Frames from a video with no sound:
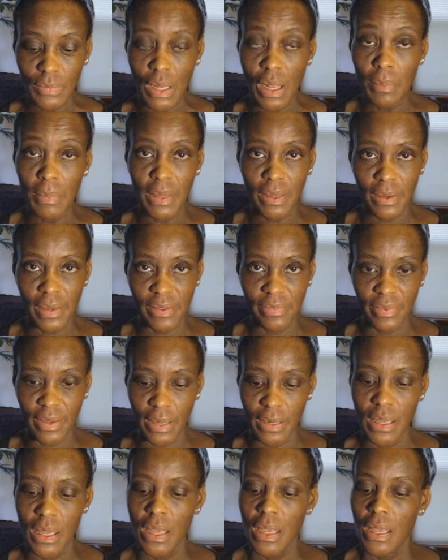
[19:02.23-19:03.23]
I'm like, okay,
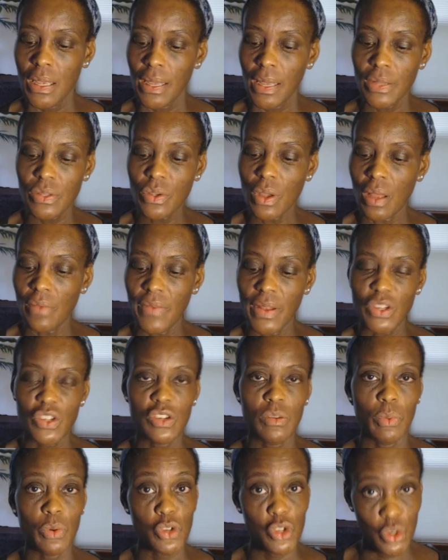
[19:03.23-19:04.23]
fine. It's all
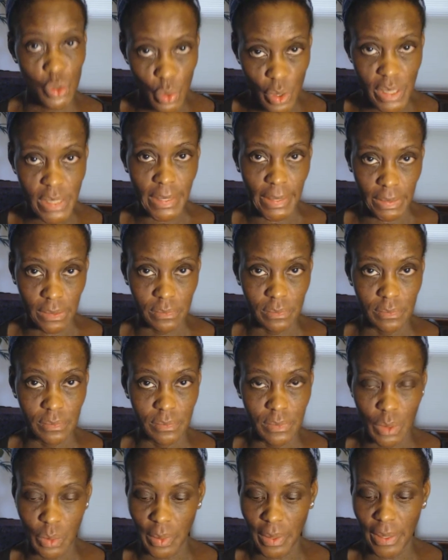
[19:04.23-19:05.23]
vegetable shortening,
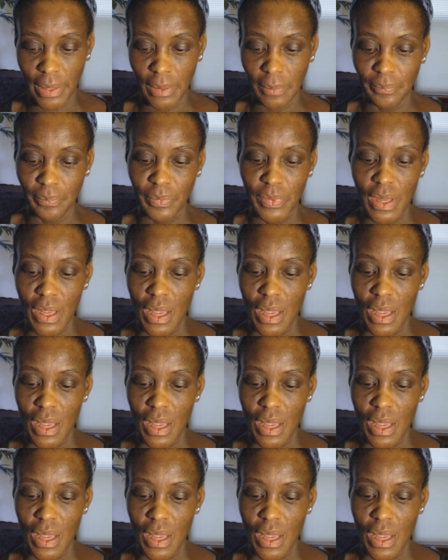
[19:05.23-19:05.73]
okay?